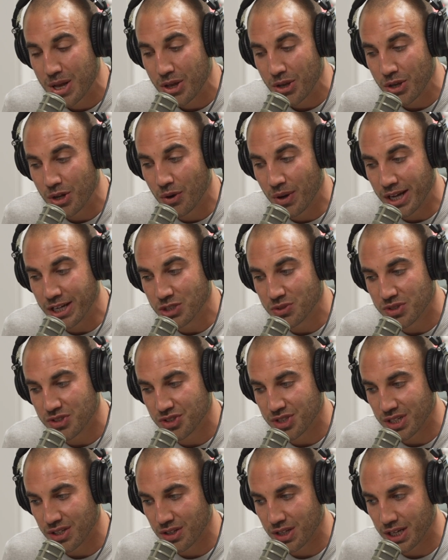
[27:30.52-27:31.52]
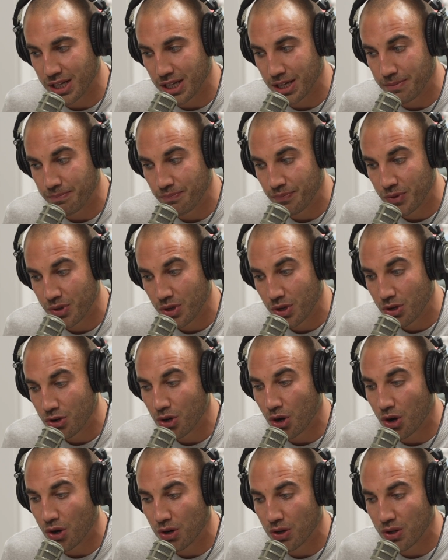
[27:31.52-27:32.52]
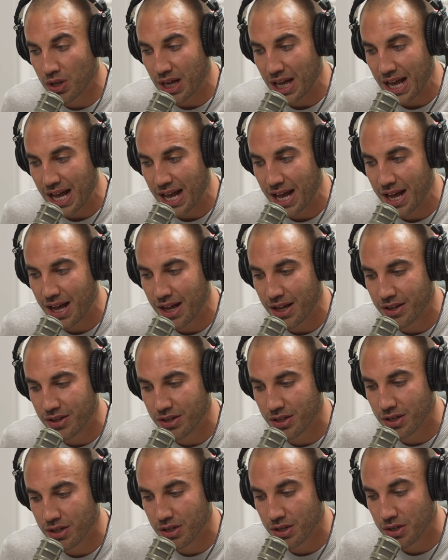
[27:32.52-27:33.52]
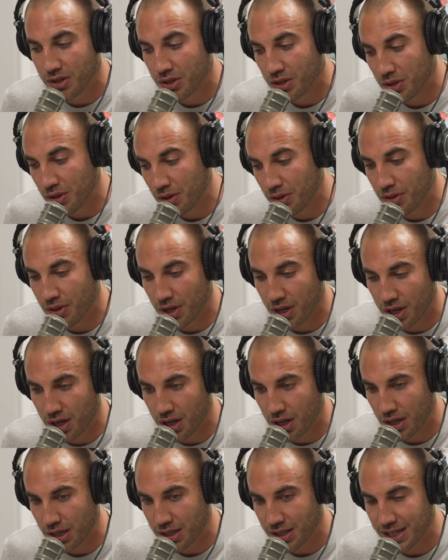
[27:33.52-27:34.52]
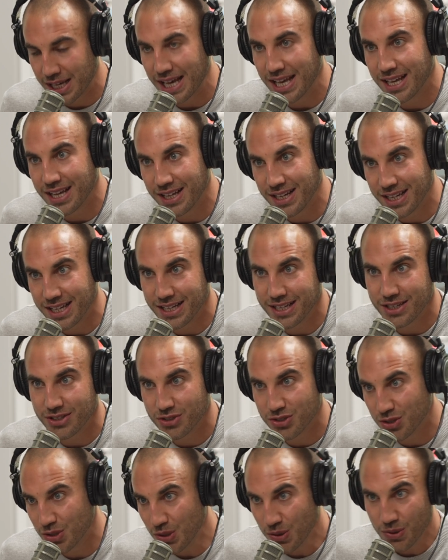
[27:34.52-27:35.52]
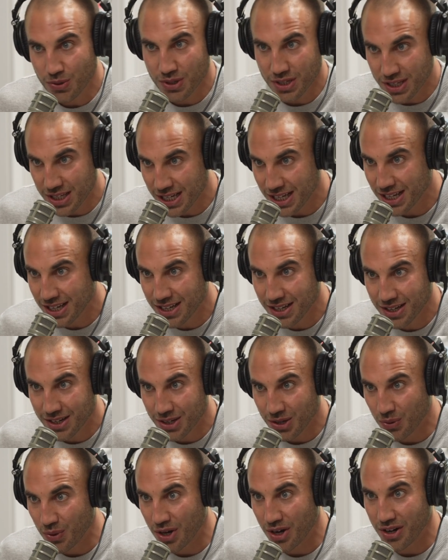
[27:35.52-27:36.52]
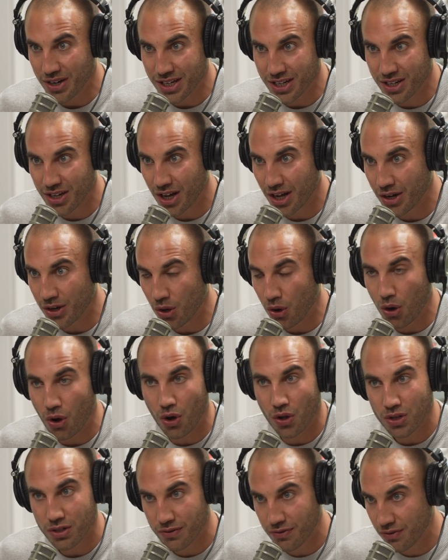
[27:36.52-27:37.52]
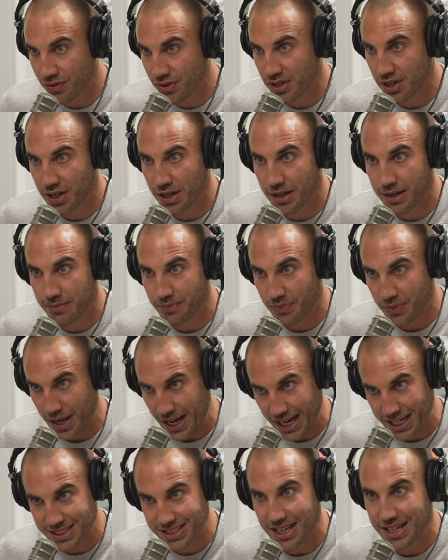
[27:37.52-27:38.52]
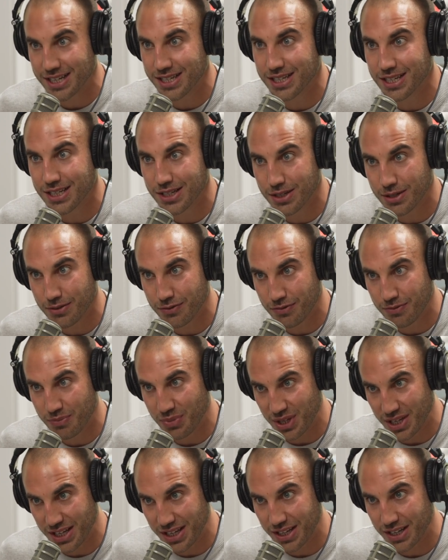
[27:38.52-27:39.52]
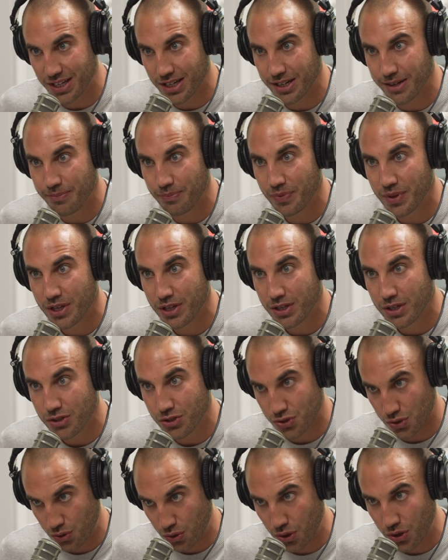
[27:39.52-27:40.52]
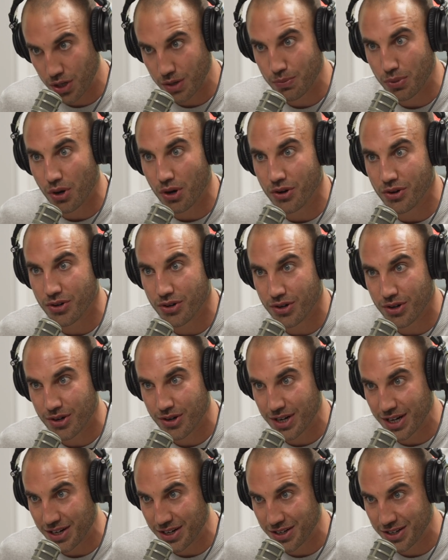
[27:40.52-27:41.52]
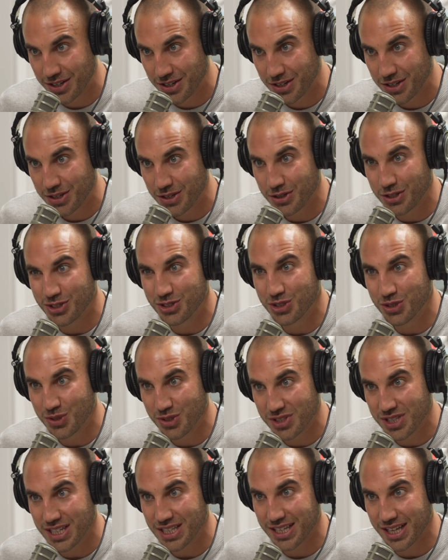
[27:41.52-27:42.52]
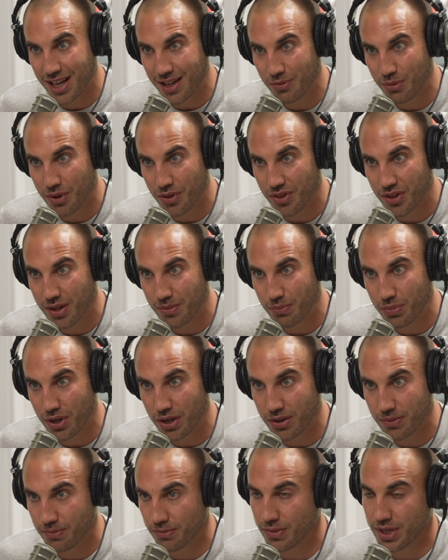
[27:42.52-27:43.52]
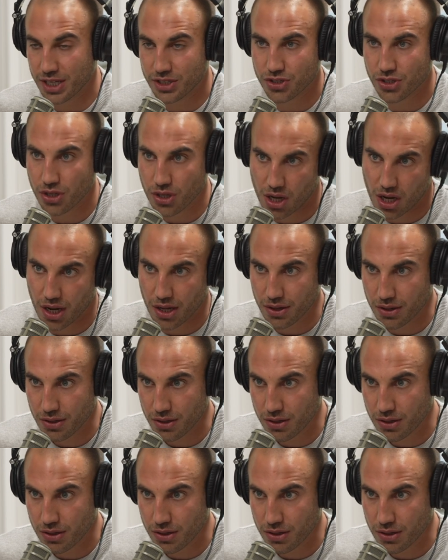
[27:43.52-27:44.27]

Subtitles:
Interestingly, Carl had the cake and eat it too gig where he got all of the identity of being a Sequoia partner and the juice that came with it, but it's not